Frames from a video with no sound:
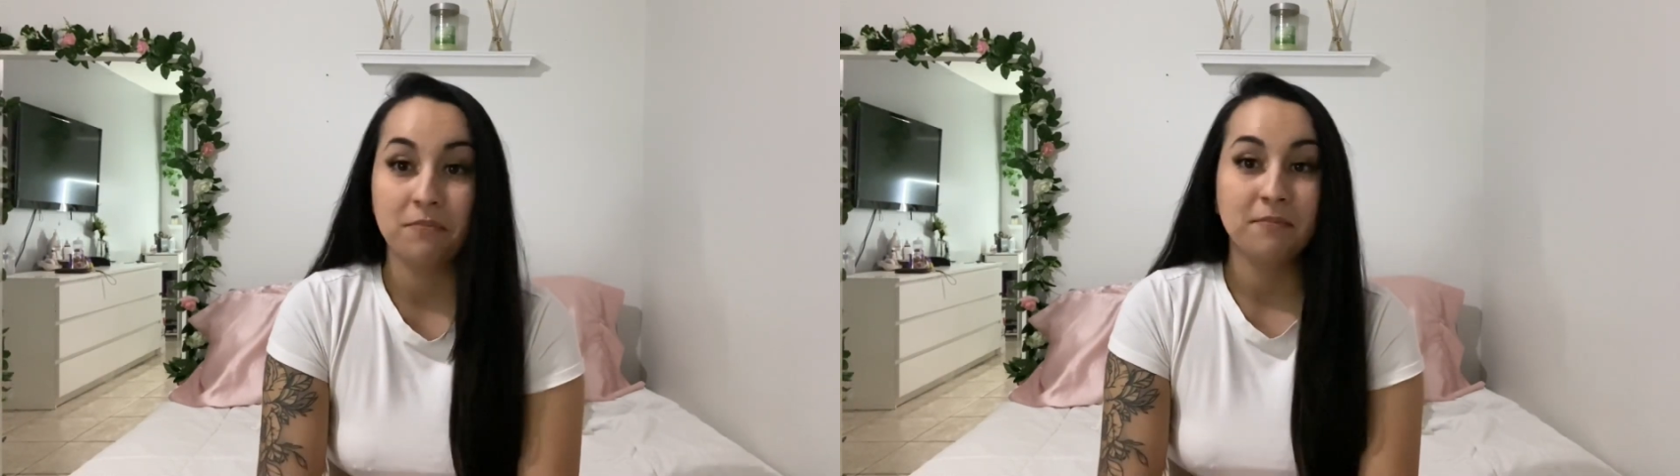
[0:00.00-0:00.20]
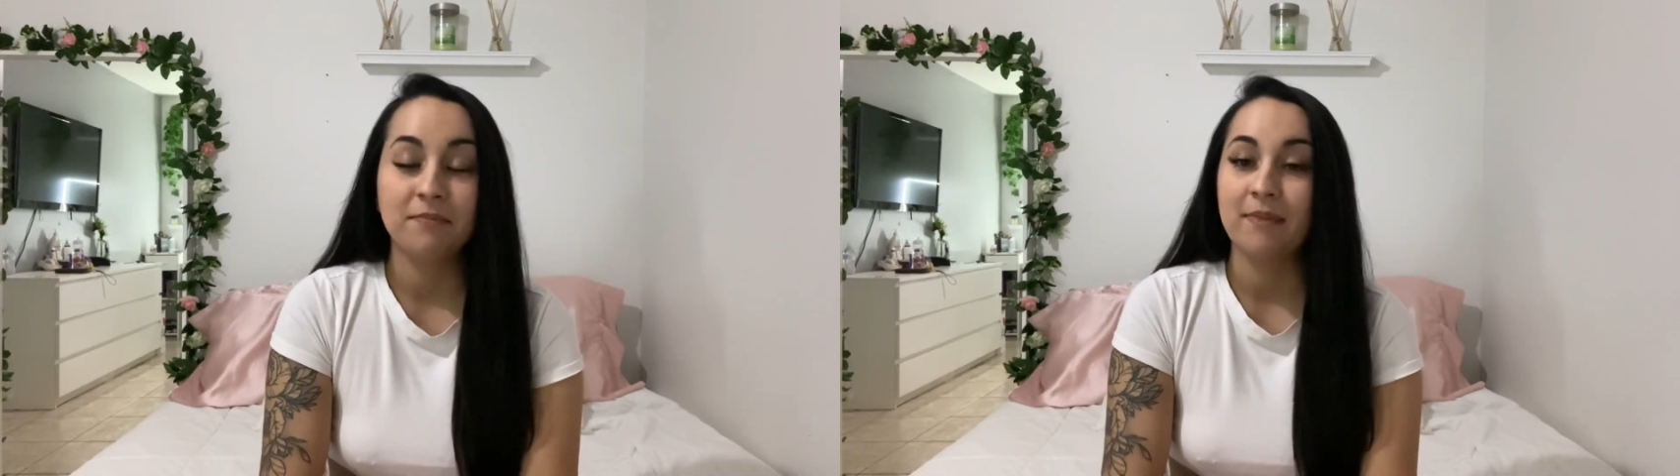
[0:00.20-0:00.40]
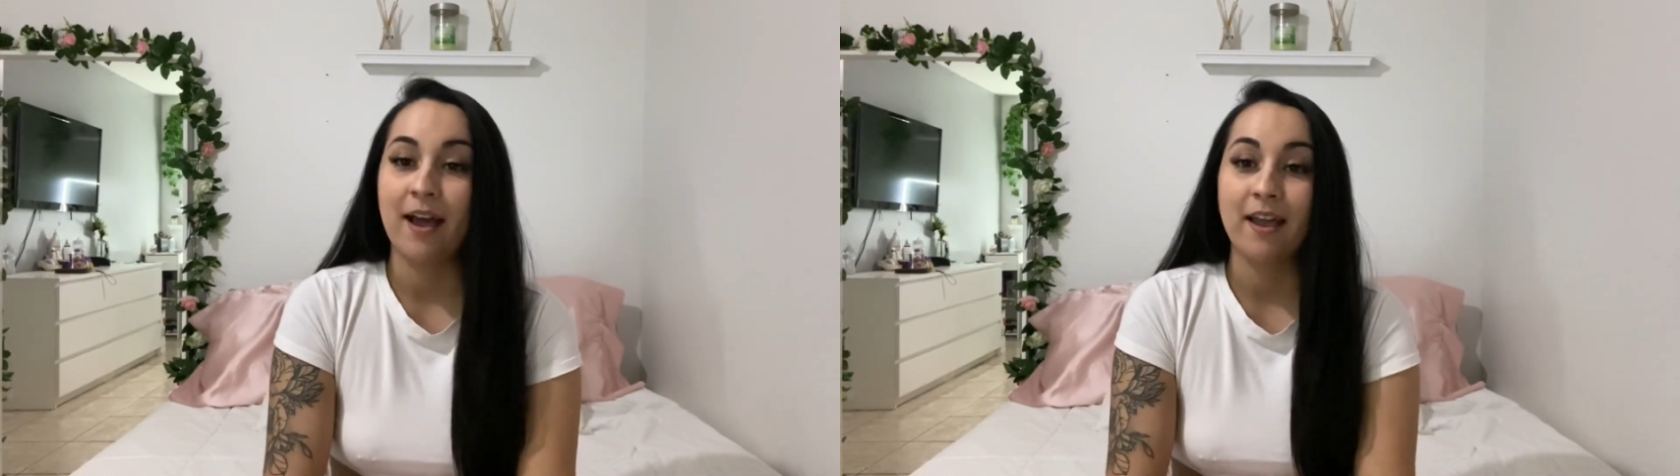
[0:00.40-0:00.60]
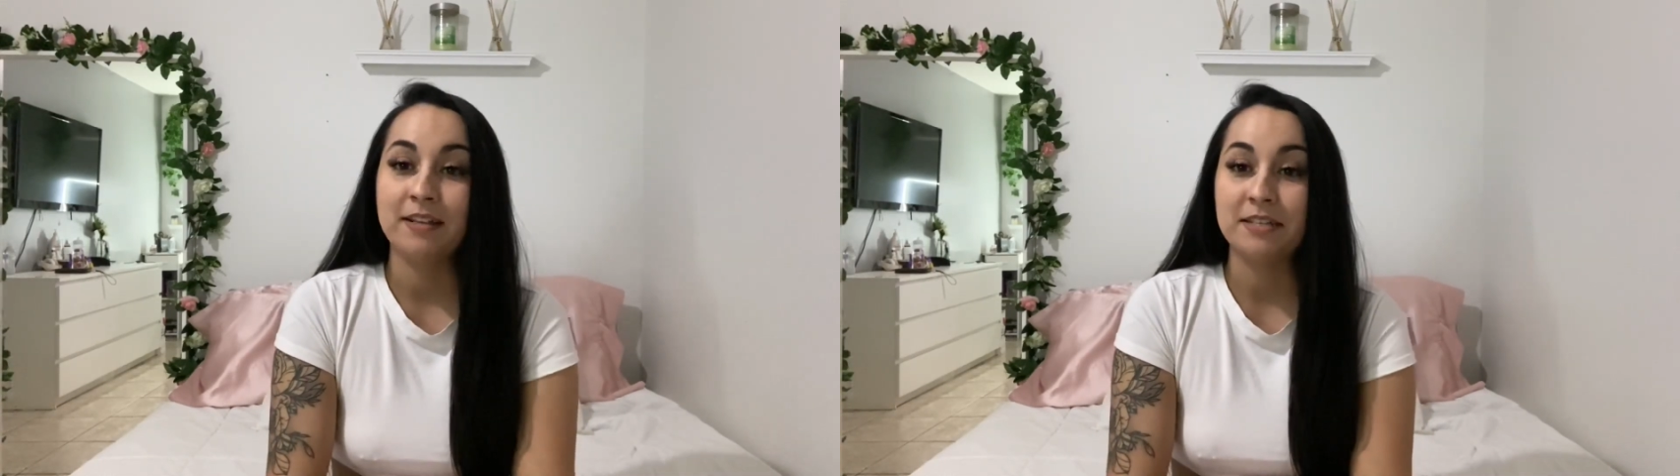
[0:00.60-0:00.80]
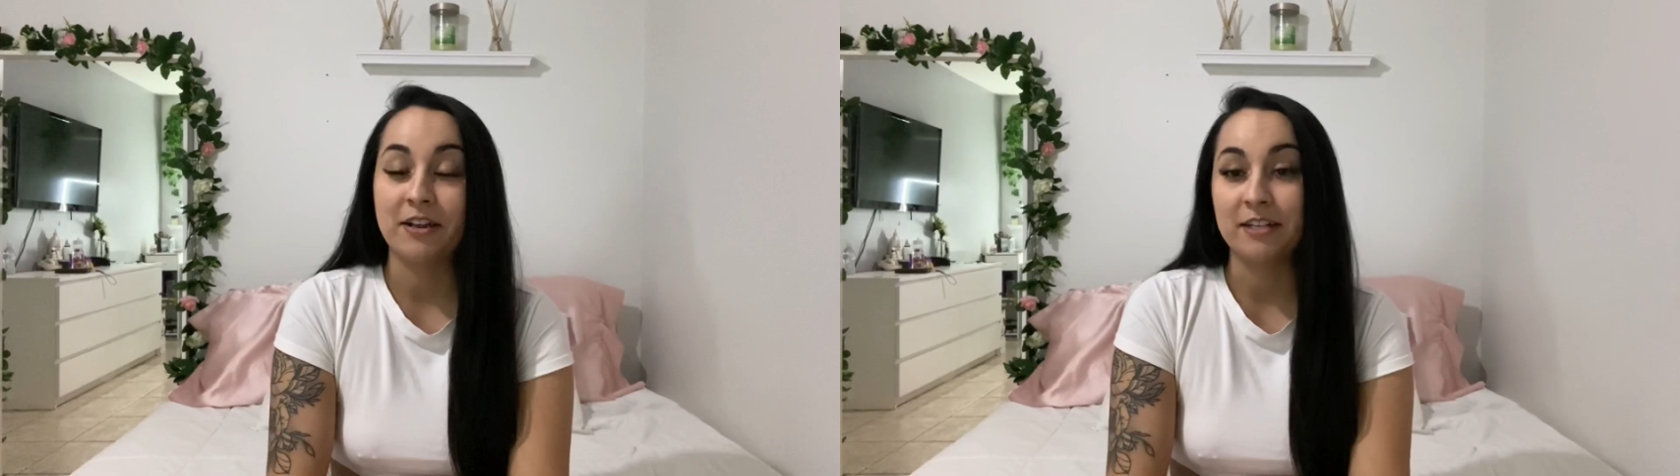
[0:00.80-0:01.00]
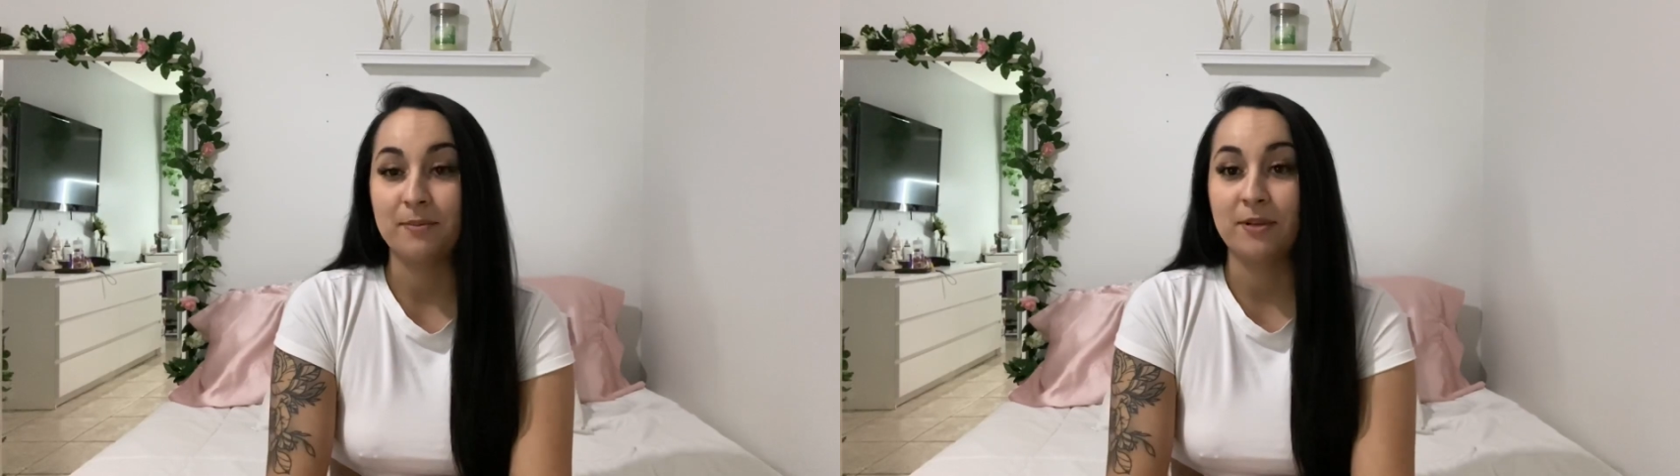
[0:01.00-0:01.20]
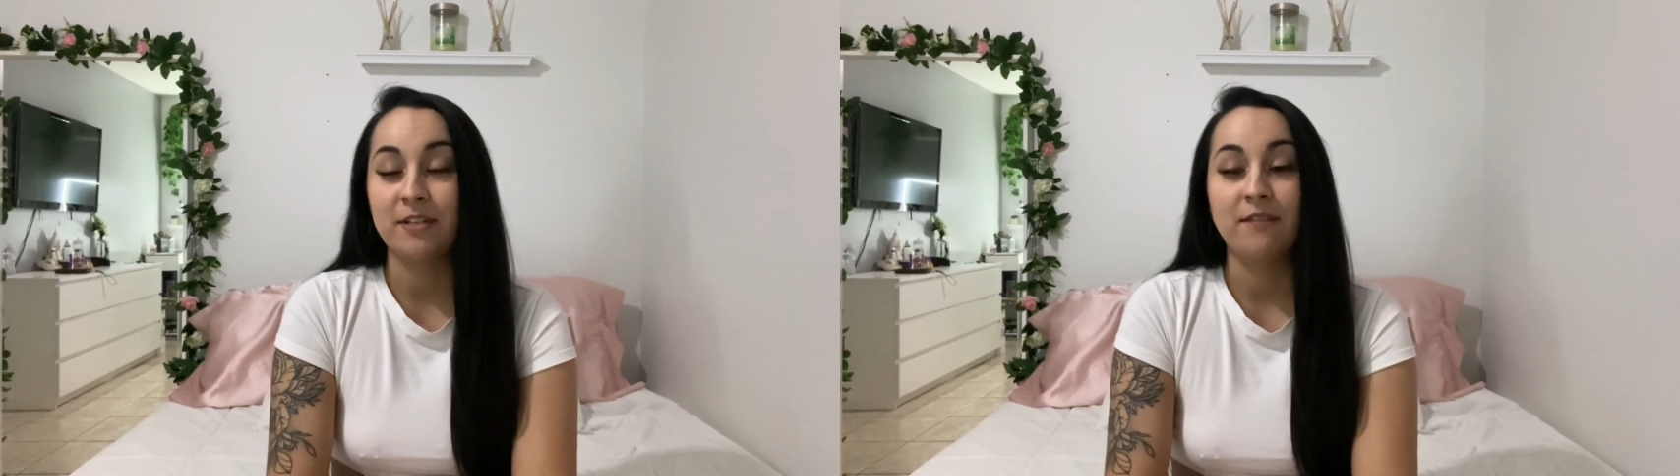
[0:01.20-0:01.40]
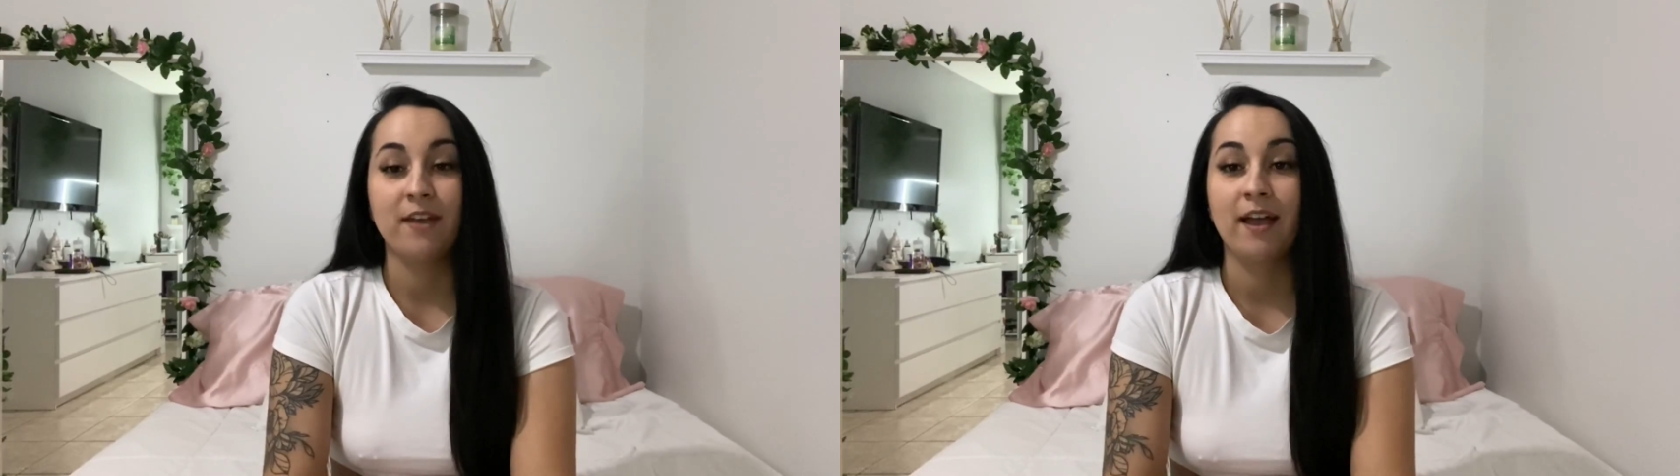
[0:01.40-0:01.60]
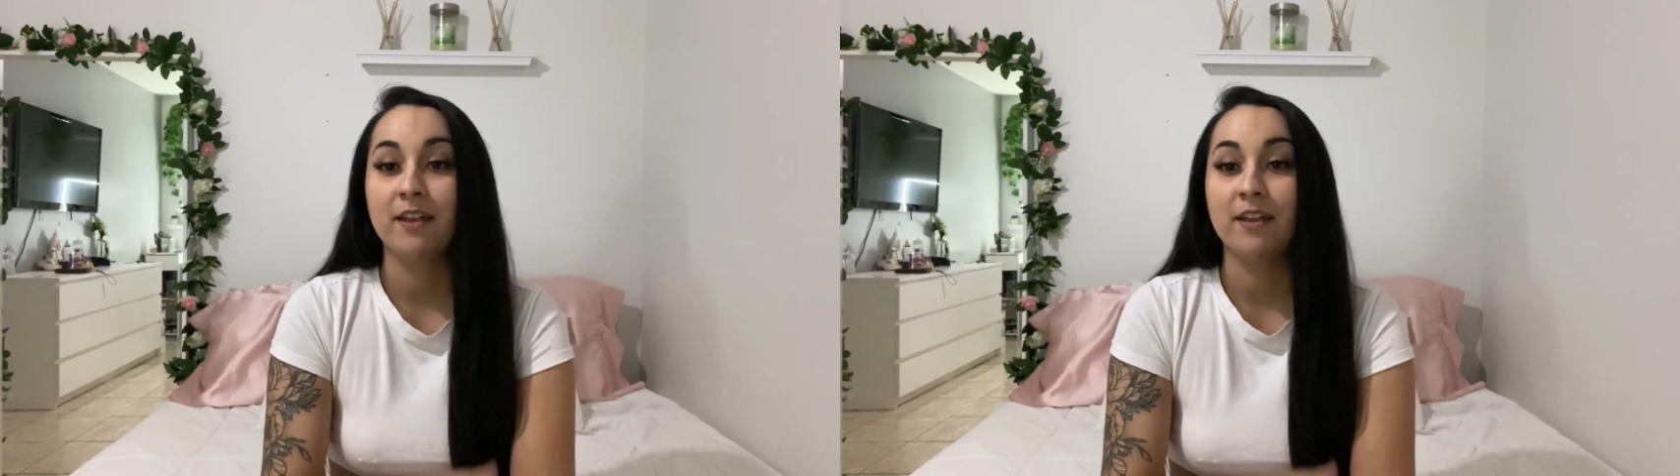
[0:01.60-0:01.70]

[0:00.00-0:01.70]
I did not experience any of that.